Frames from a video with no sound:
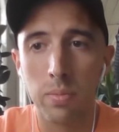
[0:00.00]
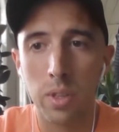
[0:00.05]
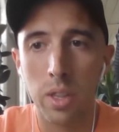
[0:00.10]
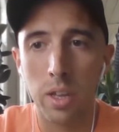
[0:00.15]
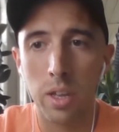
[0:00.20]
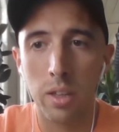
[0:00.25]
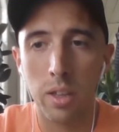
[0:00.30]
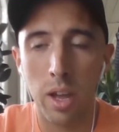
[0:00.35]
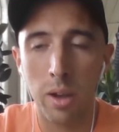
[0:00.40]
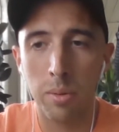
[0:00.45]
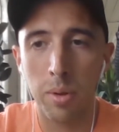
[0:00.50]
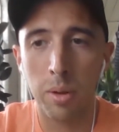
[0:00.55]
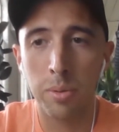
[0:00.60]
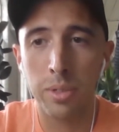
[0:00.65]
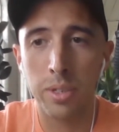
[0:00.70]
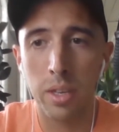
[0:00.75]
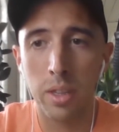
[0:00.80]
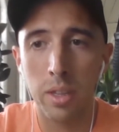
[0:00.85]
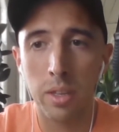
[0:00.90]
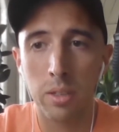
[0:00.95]
That I
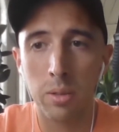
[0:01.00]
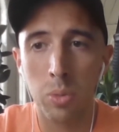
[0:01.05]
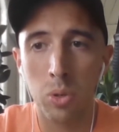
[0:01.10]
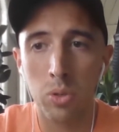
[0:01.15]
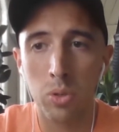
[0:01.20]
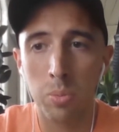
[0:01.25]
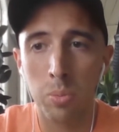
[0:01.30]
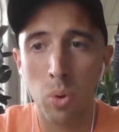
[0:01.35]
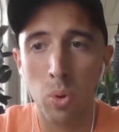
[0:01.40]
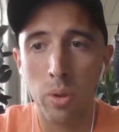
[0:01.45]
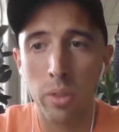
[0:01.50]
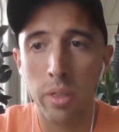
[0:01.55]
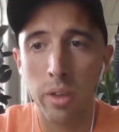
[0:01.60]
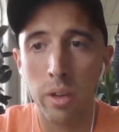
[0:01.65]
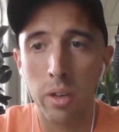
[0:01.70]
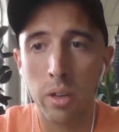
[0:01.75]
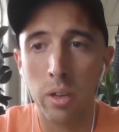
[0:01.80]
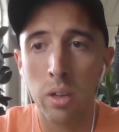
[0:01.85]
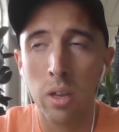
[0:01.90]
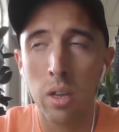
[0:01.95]
would say that's the most important
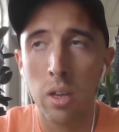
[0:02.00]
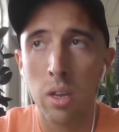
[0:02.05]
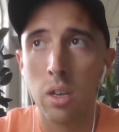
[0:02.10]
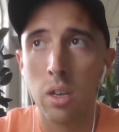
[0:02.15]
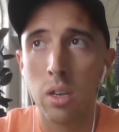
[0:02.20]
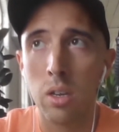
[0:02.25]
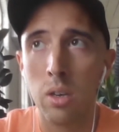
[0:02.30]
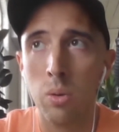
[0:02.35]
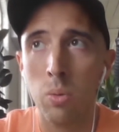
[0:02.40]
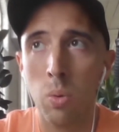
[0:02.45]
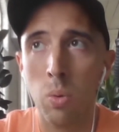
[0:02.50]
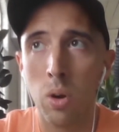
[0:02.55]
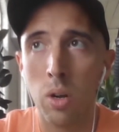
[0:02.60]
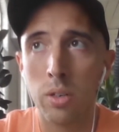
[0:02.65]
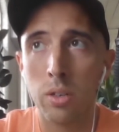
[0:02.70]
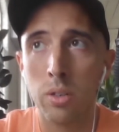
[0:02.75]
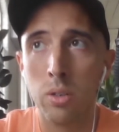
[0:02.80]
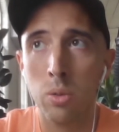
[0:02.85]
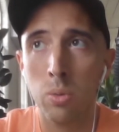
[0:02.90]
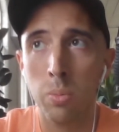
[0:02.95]
thing. You
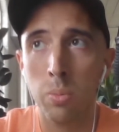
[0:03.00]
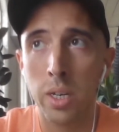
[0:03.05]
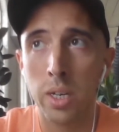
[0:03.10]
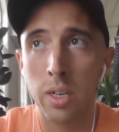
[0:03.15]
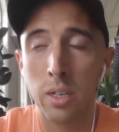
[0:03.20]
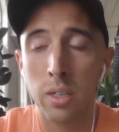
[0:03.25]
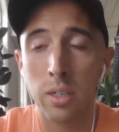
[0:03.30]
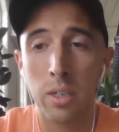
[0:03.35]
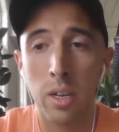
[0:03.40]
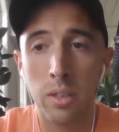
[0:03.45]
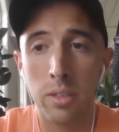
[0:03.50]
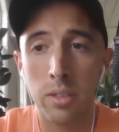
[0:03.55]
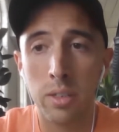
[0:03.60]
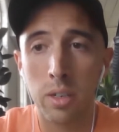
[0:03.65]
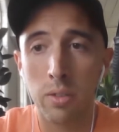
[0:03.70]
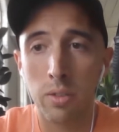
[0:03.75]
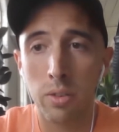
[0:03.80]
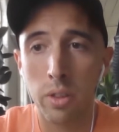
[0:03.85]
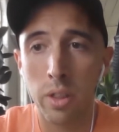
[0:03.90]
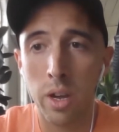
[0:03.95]
want to make it
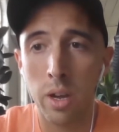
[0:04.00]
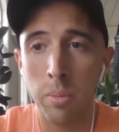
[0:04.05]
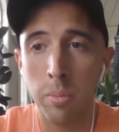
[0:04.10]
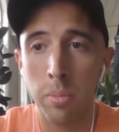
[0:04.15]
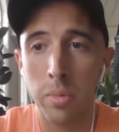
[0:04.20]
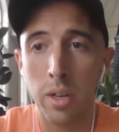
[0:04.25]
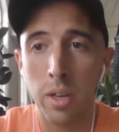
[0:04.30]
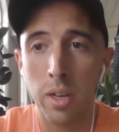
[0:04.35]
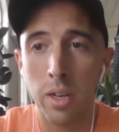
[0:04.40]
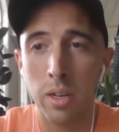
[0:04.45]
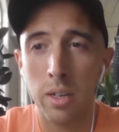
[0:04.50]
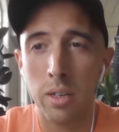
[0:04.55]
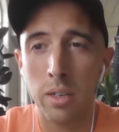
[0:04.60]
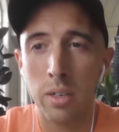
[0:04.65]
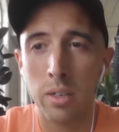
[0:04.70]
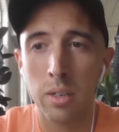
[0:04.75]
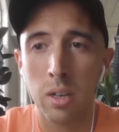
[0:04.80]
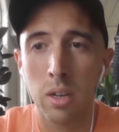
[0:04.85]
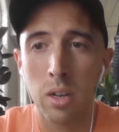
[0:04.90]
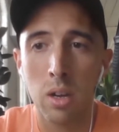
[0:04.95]
enticing for them,
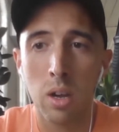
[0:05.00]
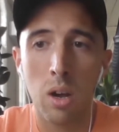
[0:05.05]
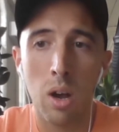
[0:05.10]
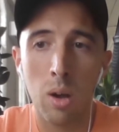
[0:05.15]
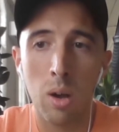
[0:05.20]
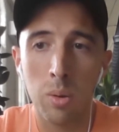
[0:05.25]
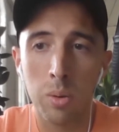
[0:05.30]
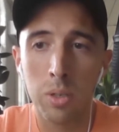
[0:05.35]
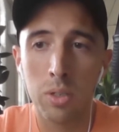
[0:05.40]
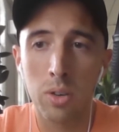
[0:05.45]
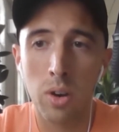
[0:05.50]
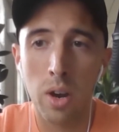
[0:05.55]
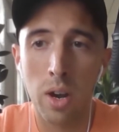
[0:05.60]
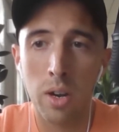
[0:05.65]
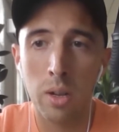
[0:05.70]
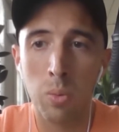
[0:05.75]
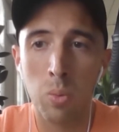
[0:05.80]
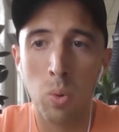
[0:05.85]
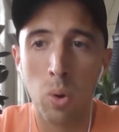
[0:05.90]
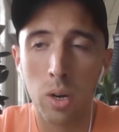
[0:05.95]
and always try
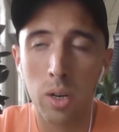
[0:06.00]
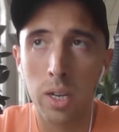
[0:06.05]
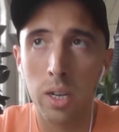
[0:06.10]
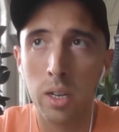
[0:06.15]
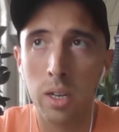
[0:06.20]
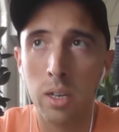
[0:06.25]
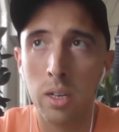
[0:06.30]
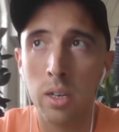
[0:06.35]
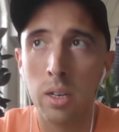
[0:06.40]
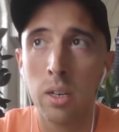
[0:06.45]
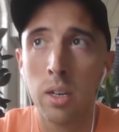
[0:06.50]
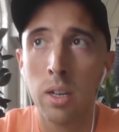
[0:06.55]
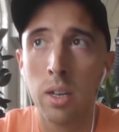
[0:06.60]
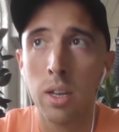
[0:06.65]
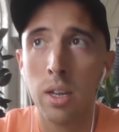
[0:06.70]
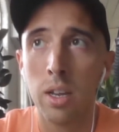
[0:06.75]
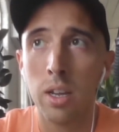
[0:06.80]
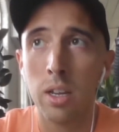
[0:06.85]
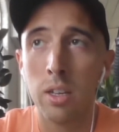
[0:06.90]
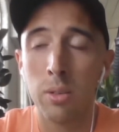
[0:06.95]
to work in
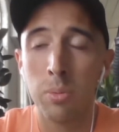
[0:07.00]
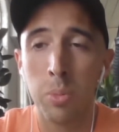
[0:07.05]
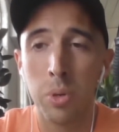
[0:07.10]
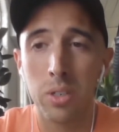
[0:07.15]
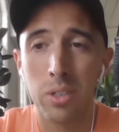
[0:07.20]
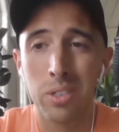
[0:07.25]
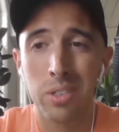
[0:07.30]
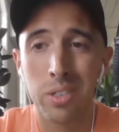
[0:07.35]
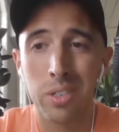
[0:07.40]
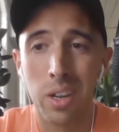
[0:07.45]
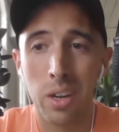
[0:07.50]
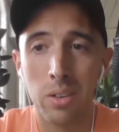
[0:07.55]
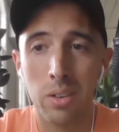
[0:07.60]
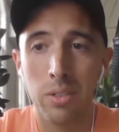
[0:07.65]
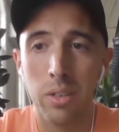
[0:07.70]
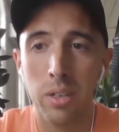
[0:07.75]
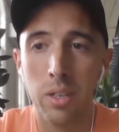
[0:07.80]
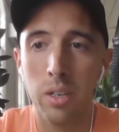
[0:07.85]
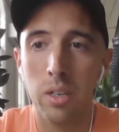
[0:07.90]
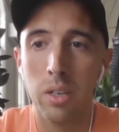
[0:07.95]
as much
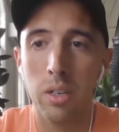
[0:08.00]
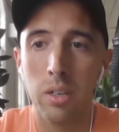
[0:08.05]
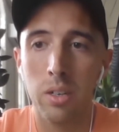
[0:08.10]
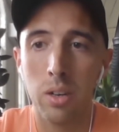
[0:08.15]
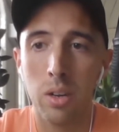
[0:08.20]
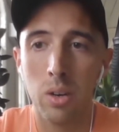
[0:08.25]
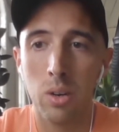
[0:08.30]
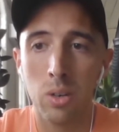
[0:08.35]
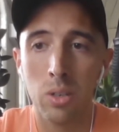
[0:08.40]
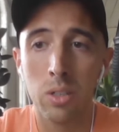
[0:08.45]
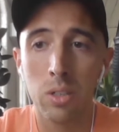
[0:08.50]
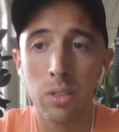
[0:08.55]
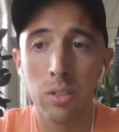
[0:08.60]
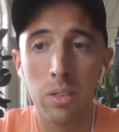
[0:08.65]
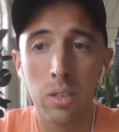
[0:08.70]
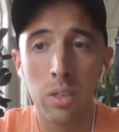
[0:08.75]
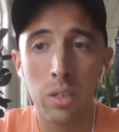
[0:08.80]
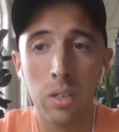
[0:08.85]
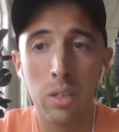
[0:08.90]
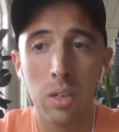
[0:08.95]
scarcity and
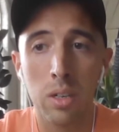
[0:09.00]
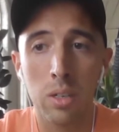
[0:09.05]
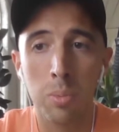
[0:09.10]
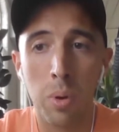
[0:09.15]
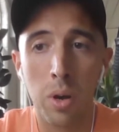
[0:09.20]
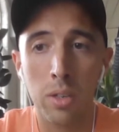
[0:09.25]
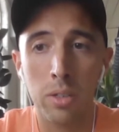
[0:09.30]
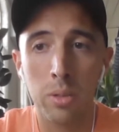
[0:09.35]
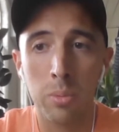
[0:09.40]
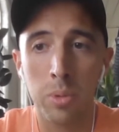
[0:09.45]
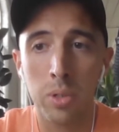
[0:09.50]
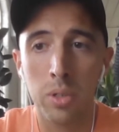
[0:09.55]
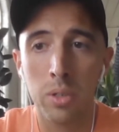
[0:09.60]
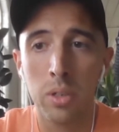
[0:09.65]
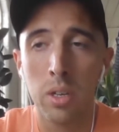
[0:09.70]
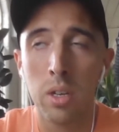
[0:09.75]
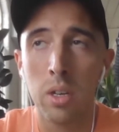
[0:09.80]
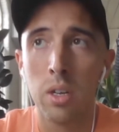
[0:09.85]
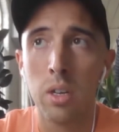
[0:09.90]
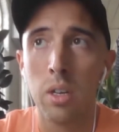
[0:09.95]
urgency as possible.